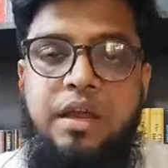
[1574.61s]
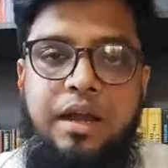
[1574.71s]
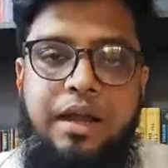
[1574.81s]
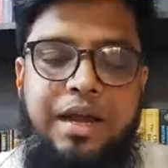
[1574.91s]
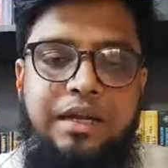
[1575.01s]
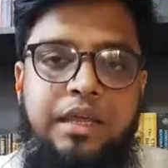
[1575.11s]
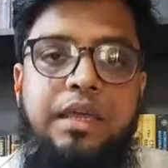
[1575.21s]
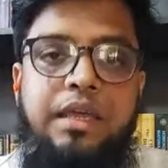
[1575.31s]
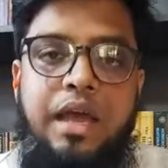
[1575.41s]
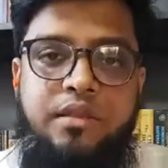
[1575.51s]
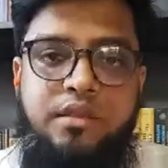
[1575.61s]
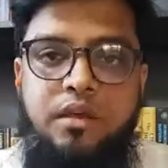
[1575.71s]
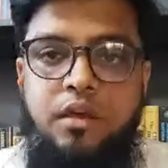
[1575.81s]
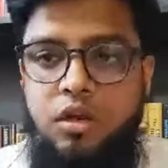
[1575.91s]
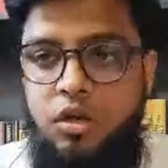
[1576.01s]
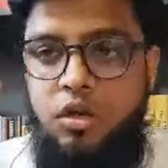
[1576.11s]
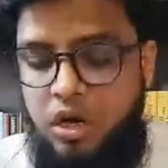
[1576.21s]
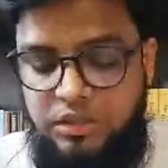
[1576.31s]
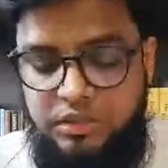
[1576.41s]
that he has not.